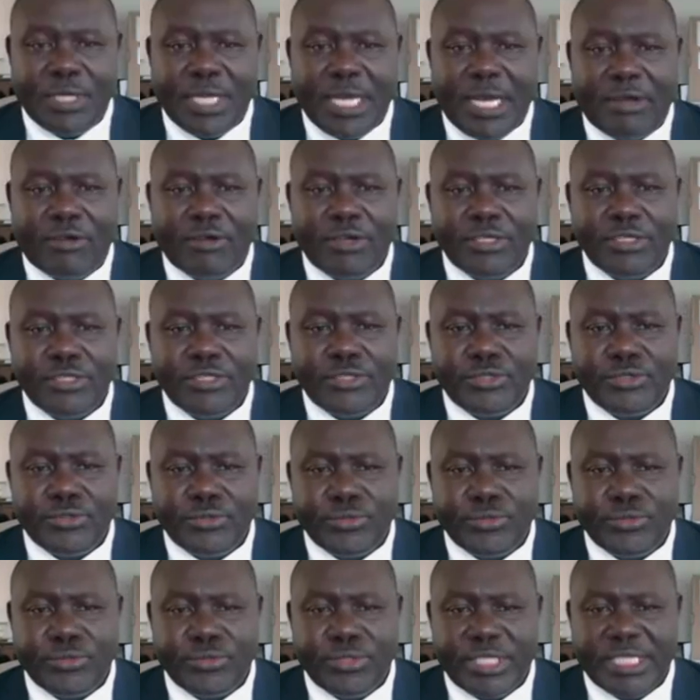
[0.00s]
We are going
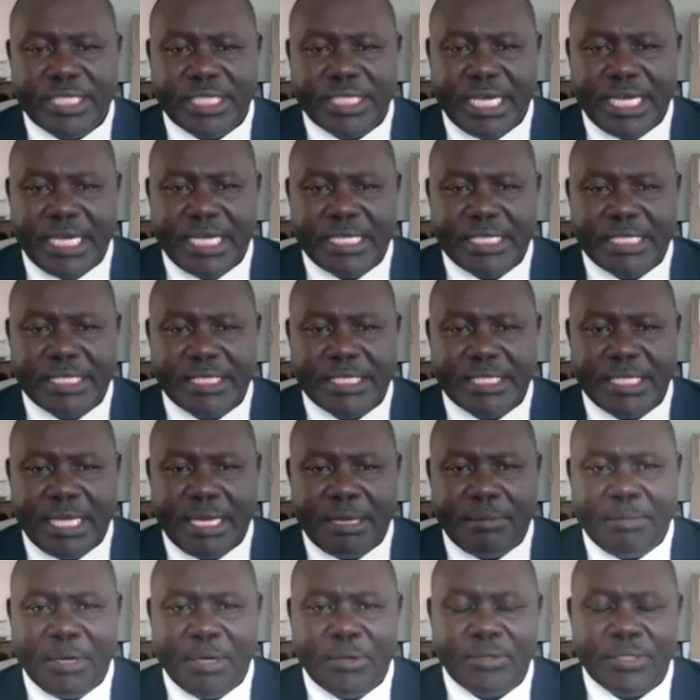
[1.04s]
to discuss
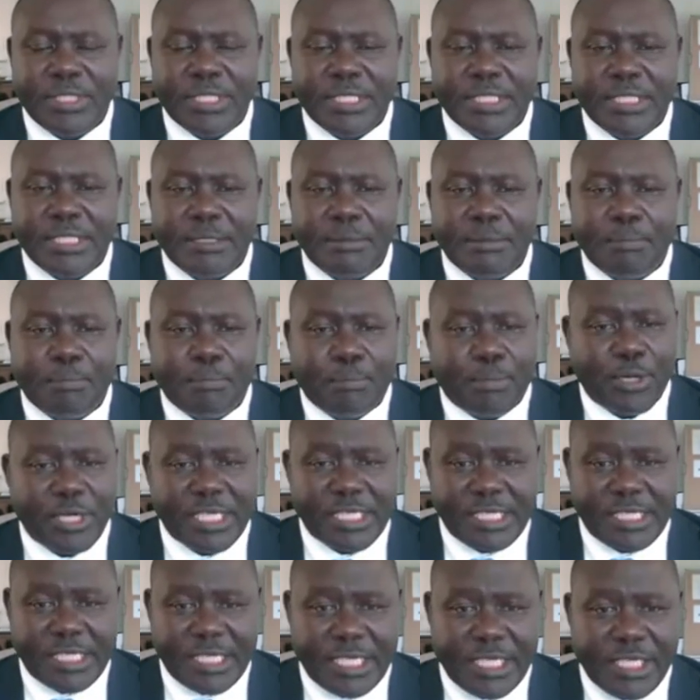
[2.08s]
about
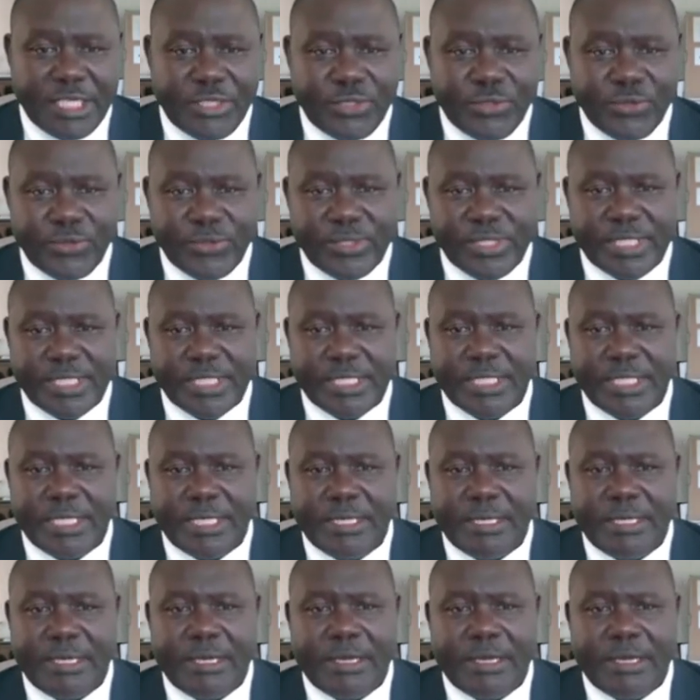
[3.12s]
policy issues